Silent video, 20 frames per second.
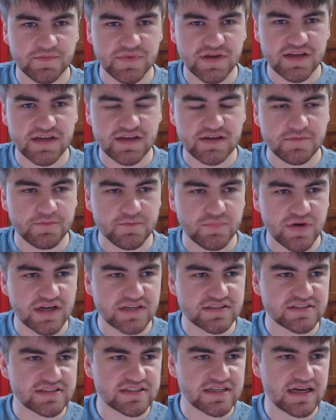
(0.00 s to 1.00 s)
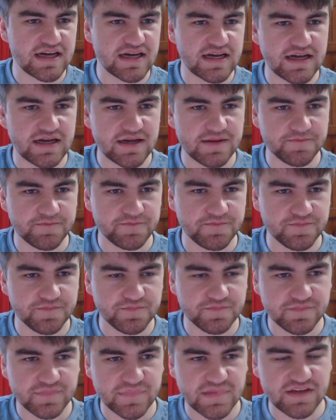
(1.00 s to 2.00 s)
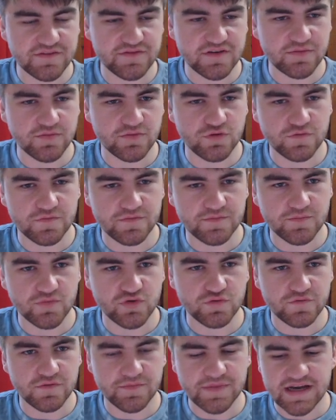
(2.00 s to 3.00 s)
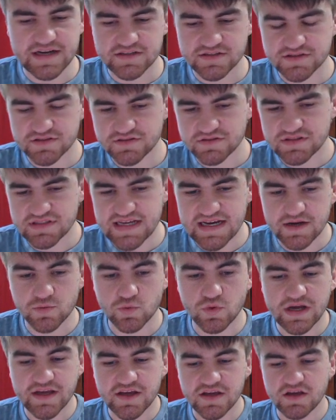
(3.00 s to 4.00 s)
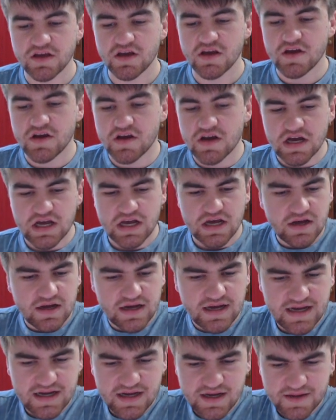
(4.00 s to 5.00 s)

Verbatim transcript: be, but um, if I move, move it back to that way, um,